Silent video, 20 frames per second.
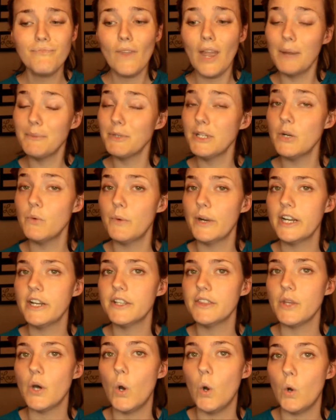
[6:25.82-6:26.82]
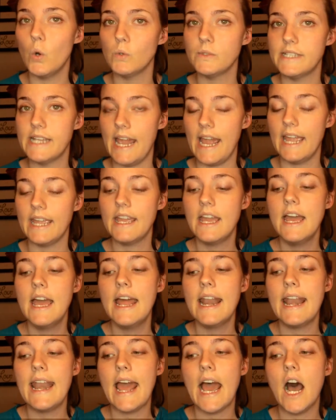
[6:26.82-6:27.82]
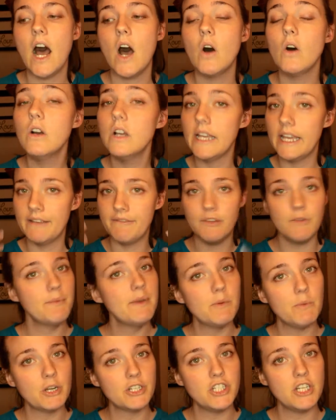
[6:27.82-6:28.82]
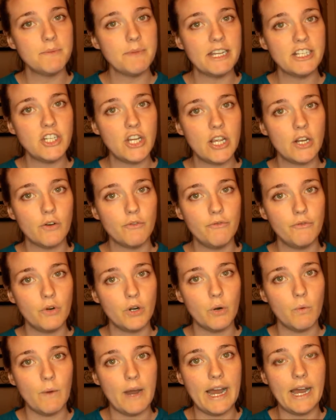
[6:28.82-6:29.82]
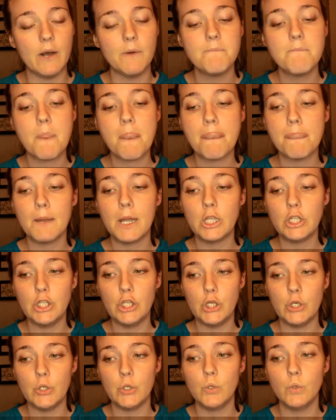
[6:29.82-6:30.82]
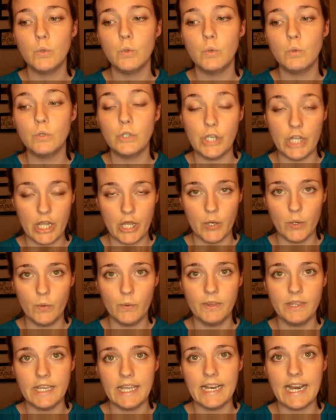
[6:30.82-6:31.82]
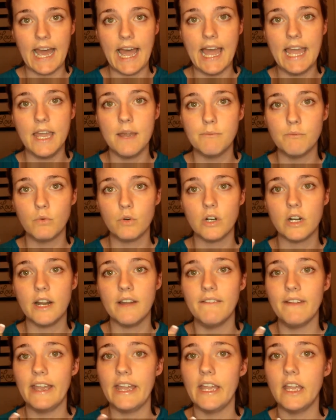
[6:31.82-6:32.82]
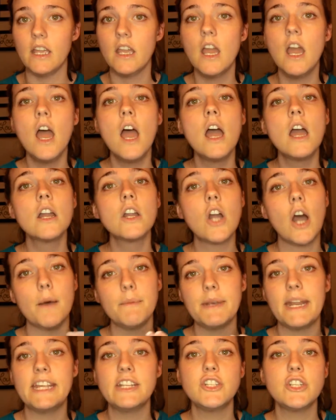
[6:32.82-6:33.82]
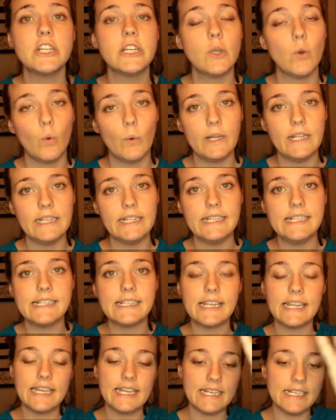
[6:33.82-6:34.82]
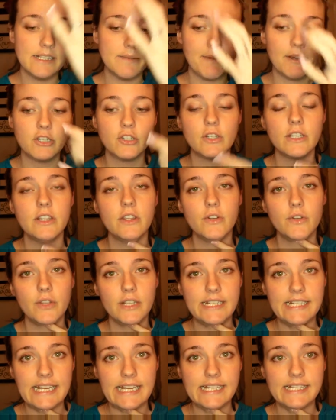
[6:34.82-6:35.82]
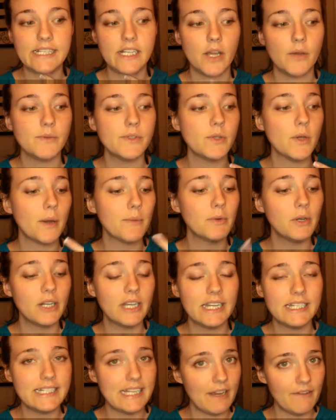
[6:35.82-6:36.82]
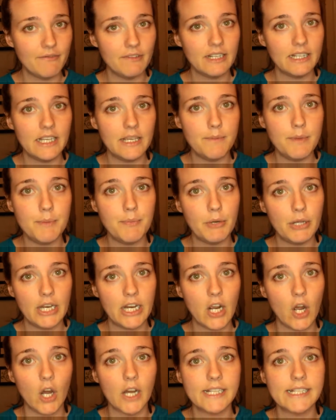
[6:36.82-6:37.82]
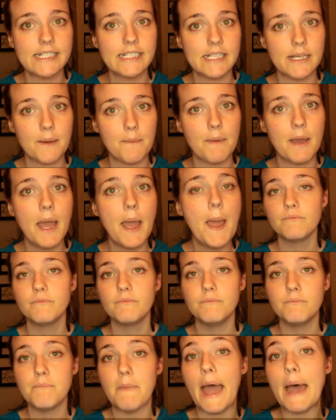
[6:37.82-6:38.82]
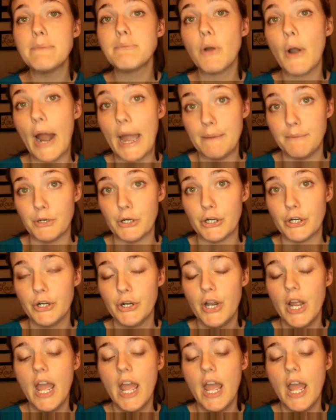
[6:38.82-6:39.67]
I'm gonna wear it the whole day. Now, if you've been watching my channel for a while, you know that I am more of a combination oily skin, especially through the T-zone, so I'm going to definitely be putting on some matte primer.